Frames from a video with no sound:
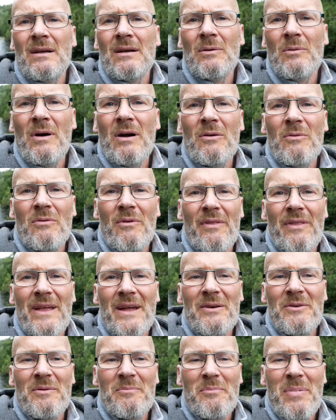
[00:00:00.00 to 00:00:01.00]
Well,
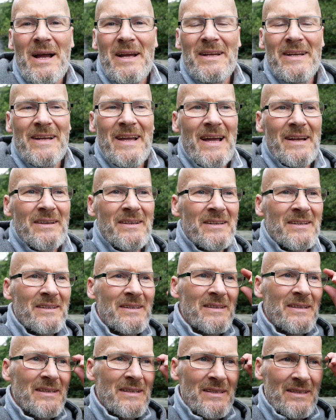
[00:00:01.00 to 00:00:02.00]
there and back again,
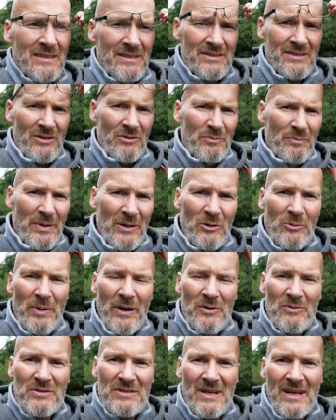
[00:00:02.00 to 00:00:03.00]
as old
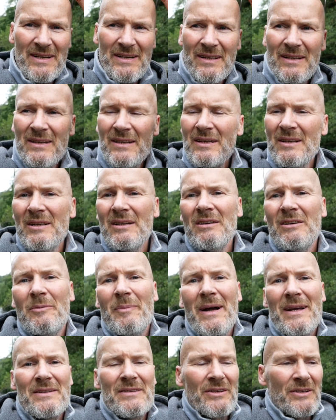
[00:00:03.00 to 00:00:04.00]
Bilbo said. I'm
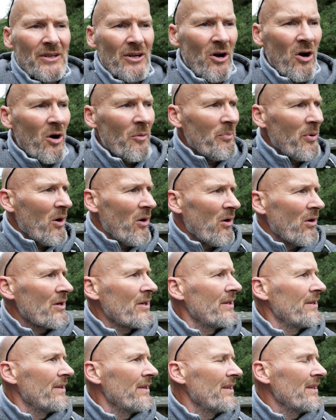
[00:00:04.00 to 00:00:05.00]
back to the car park
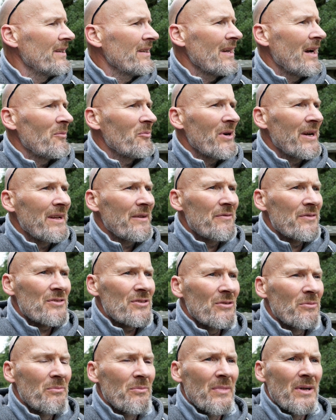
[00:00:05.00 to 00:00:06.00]
and I'm ready for
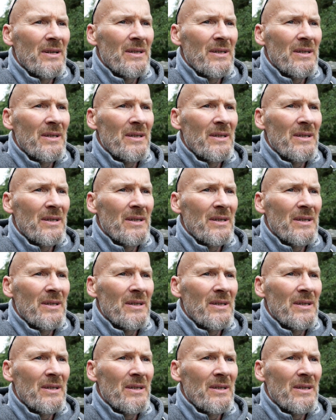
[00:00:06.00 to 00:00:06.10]
some